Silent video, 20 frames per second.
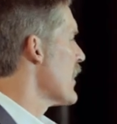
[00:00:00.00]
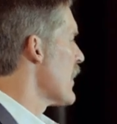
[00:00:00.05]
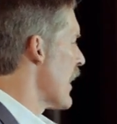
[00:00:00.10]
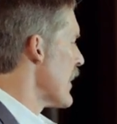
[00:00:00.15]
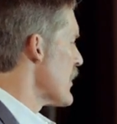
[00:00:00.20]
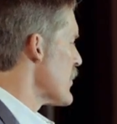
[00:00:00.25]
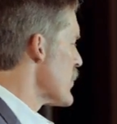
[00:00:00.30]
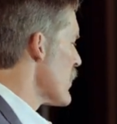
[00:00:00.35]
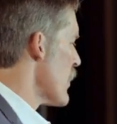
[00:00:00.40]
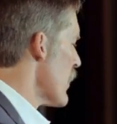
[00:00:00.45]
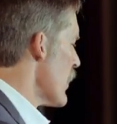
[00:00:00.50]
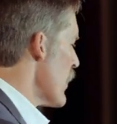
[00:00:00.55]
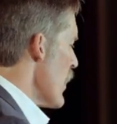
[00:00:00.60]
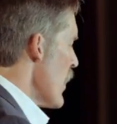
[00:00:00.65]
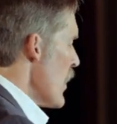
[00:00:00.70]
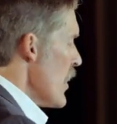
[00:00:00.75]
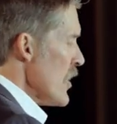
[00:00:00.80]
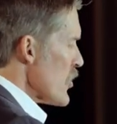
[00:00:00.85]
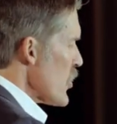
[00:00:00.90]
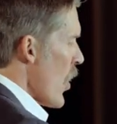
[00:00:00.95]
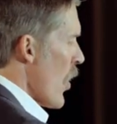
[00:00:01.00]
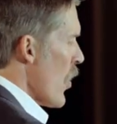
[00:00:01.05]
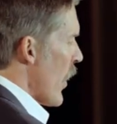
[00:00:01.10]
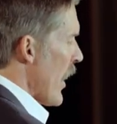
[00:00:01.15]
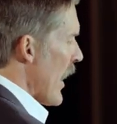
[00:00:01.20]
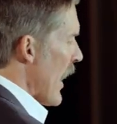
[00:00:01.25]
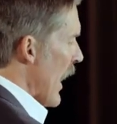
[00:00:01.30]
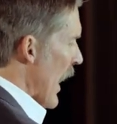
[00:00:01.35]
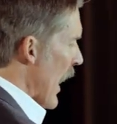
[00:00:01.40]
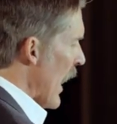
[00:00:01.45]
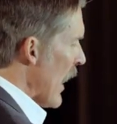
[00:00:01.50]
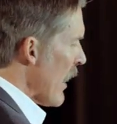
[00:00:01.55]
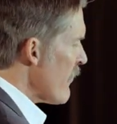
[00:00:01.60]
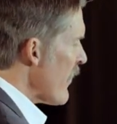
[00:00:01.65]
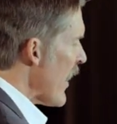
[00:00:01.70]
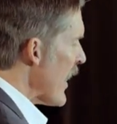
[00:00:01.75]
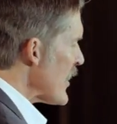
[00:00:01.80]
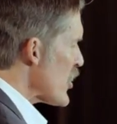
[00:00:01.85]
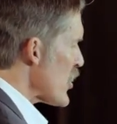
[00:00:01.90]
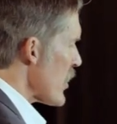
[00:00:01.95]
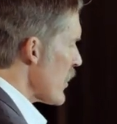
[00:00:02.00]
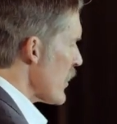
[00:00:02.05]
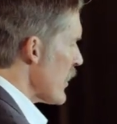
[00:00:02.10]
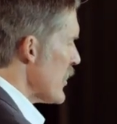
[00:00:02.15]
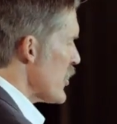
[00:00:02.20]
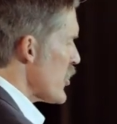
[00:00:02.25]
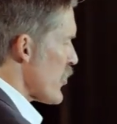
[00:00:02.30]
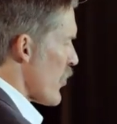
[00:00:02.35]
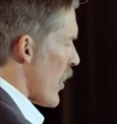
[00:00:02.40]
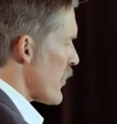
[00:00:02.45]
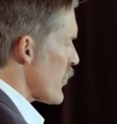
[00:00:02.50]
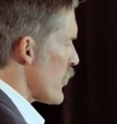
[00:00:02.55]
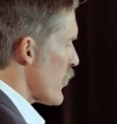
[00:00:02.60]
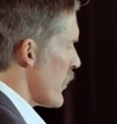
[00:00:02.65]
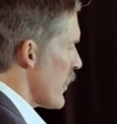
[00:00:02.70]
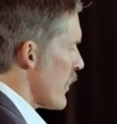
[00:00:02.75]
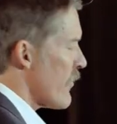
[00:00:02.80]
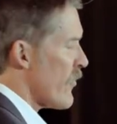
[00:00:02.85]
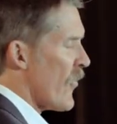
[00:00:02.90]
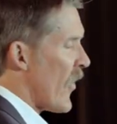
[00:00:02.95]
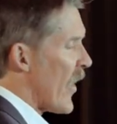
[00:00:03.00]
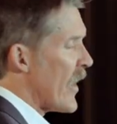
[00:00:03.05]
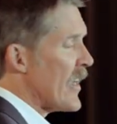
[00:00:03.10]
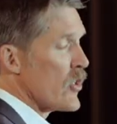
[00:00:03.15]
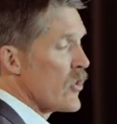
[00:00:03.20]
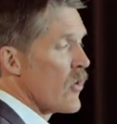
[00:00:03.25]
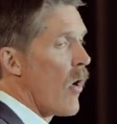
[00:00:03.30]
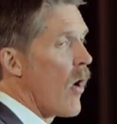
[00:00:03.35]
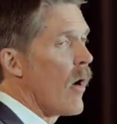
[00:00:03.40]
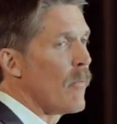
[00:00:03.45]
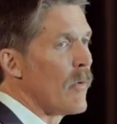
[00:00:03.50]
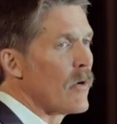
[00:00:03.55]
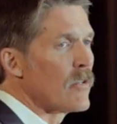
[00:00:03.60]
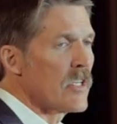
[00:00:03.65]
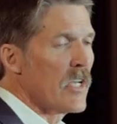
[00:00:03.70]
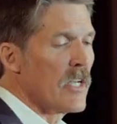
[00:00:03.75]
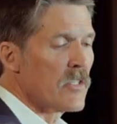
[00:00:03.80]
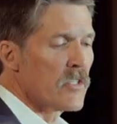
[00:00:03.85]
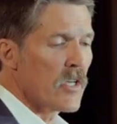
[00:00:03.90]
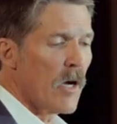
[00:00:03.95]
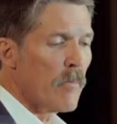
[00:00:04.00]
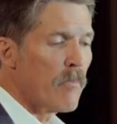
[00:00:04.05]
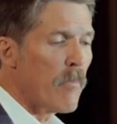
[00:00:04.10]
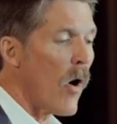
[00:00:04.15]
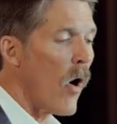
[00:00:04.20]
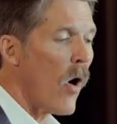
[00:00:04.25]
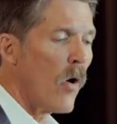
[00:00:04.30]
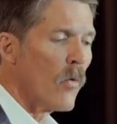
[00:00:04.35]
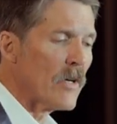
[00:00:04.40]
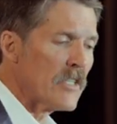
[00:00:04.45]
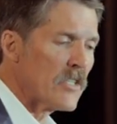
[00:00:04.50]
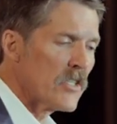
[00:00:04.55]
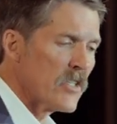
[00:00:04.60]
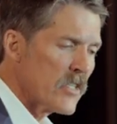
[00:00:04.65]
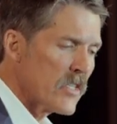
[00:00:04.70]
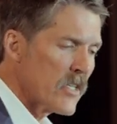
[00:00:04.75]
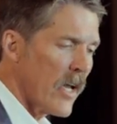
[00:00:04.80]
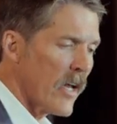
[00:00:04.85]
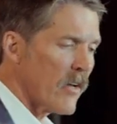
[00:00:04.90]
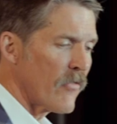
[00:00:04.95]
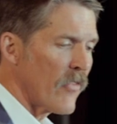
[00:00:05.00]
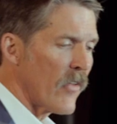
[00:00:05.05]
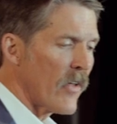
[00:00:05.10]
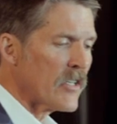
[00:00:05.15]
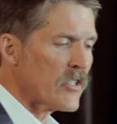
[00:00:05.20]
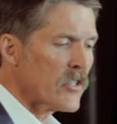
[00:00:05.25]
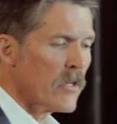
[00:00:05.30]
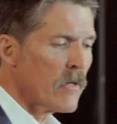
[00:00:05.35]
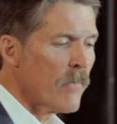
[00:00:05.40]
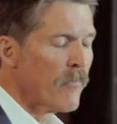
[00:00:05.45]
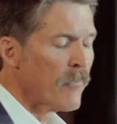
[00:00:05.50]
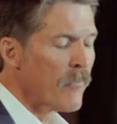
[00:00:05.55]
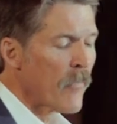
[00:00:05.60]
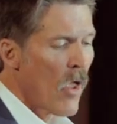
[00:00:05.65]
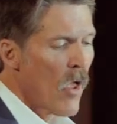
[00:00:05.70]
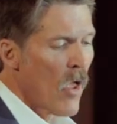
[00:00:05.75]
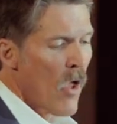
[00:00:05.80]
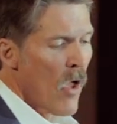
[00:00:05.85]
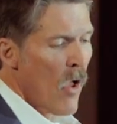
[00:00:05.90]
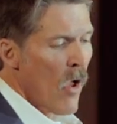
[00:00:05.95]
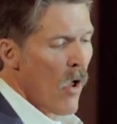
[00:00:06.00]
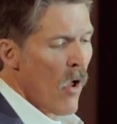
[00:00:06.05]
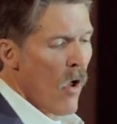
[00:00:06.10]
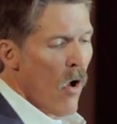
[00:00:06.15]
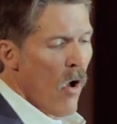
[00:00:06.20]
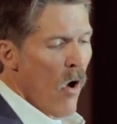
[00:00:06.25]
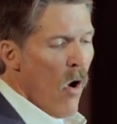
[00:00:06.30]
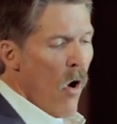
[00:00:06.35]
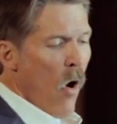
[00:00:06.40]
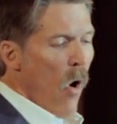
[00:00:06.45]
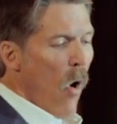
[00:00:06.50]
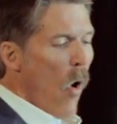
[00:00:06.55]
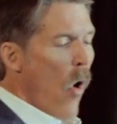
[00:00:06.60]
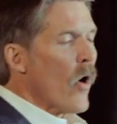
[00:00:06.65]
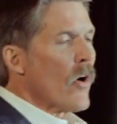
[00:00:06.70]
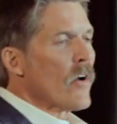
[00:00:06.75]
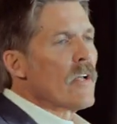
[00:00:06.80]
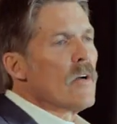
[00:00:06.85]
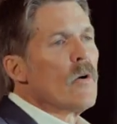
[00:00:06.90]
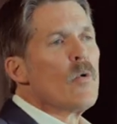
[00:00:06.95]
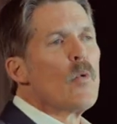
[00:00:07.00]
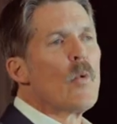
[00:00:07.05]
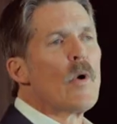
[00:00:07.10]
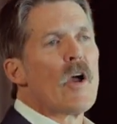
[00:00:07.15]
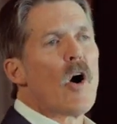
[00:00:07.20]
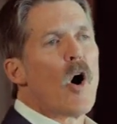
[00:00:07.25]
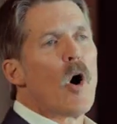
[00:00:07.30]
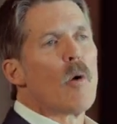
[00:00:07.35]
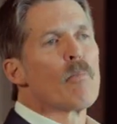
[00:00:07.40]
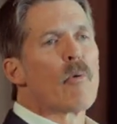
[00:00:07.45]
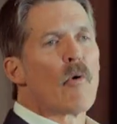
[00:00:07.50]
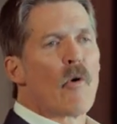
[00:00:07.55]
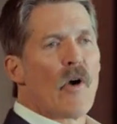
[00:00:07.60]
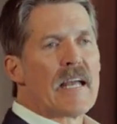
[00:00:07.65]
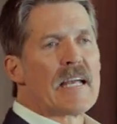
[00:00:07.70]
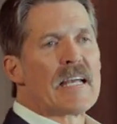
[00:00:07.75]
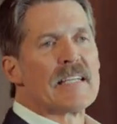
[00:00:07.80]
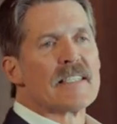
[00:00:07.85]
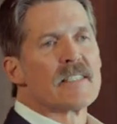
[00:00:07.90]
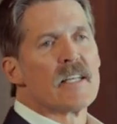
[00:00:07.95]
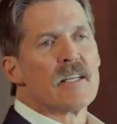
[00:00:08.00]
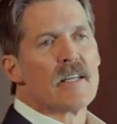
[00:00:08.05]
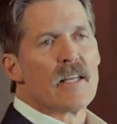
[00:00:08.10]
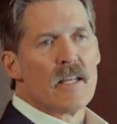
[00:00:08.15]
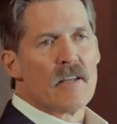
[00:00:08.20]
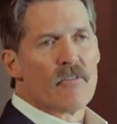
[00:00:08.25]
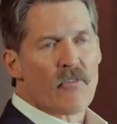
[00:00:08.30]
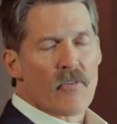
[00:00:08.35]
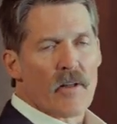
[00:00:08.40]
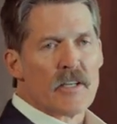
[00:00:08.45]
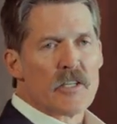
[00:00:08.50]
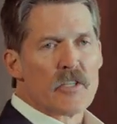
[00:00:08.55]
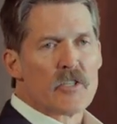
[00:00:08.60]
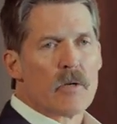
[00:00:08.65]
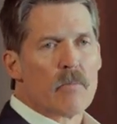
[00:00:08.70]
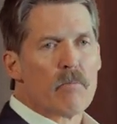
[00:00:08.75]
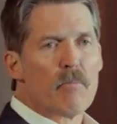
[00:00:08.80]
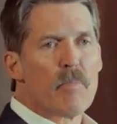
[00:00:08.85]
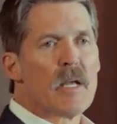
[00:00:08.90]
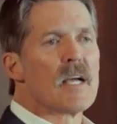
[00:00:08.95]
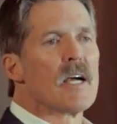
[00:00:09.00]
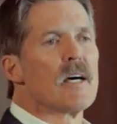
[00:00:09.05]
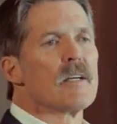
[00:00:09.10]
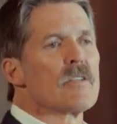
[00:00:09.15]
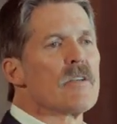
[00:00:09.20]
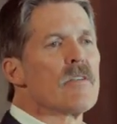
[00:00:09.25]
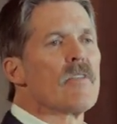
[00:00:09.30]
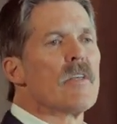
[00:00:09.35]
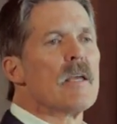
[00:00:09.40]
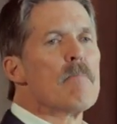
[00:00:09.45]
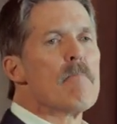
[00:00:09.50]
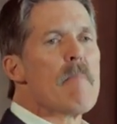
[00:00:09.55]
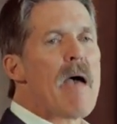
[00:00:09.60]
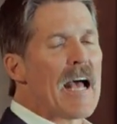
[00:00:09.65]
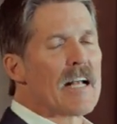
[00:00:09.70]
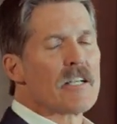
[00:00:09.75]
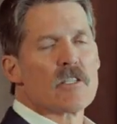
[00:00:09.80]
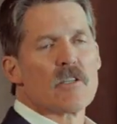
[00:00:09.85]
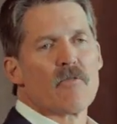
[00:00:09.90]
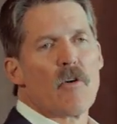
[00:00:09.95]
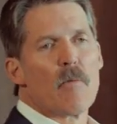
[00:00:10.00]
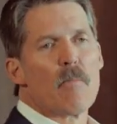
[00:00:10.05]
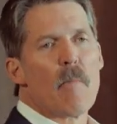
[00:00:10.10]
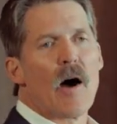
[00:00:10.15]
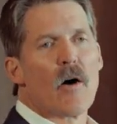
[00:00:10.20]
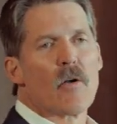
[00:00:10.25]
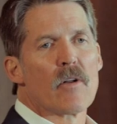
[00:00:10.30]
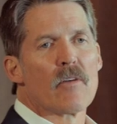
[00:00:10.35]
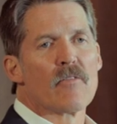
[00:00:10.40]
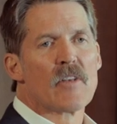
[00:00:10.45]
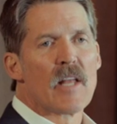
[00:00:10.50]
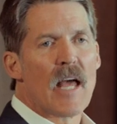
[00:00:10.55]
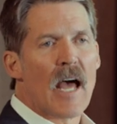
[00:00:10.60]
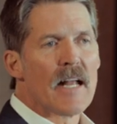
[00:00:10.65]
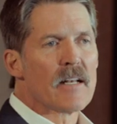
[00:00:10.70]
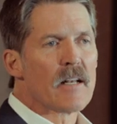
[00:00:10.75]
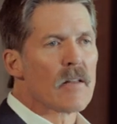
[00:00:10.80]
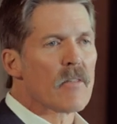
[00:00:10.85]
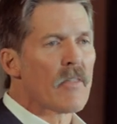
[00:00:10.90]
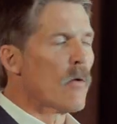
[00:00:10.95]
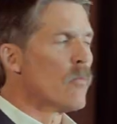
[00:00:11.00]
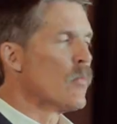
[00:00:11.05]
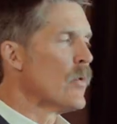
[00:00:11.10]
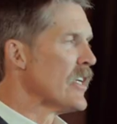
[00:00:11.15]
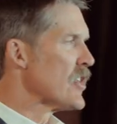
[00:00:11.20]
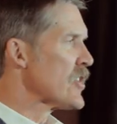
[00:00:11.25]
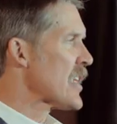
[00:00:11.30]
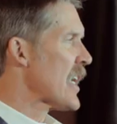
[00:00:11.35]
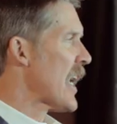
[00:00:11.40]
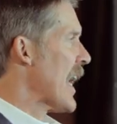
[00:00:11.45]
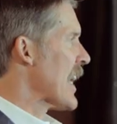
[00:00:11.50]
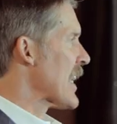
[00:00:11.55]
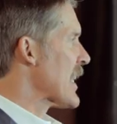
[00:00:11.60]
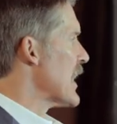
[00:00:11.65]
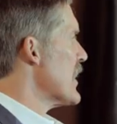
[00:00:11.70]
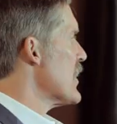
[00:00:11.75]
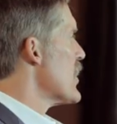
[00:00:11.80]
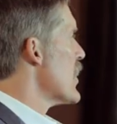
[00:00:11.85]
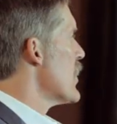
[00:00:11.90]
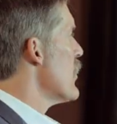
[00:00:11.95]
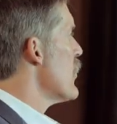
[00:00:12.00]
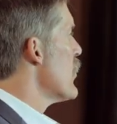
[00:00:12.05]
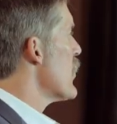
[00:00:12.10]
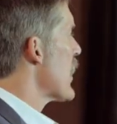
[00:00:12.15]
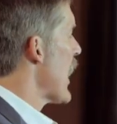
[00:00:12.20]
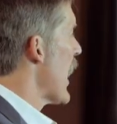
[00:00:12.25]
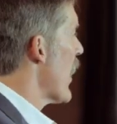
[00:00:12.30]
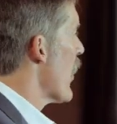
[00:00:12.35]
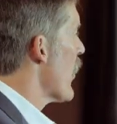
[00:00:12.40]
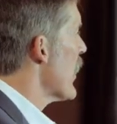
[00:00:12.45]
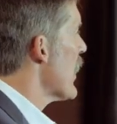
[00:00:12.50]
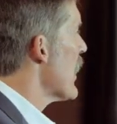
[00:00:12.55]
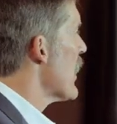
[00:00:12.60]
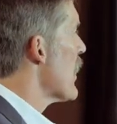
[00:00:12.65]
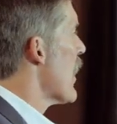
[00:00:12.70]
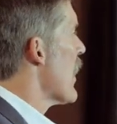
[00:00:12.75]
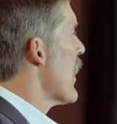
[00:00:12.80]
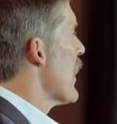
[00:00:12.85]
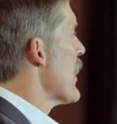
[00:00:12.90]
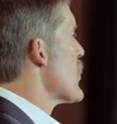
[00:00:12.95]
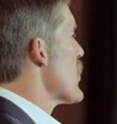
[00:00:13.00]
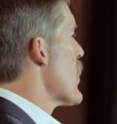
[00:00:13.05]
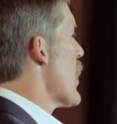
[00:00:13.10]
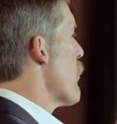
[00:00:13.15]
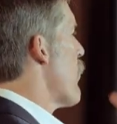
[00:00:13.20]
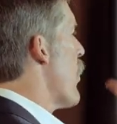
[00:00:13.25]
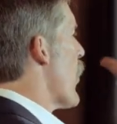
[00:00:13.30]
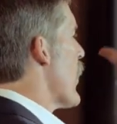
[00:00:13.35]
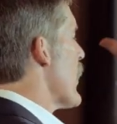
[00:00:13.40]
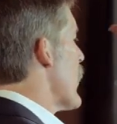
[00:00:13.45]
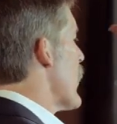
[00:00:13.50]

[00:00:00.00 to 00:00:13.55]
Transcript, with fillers: less. So eventually, structural inflation almost ends up always in stagflation. Or do we all break into deflation because of the massive amount of debt that we just can't continue to carry it, and at some point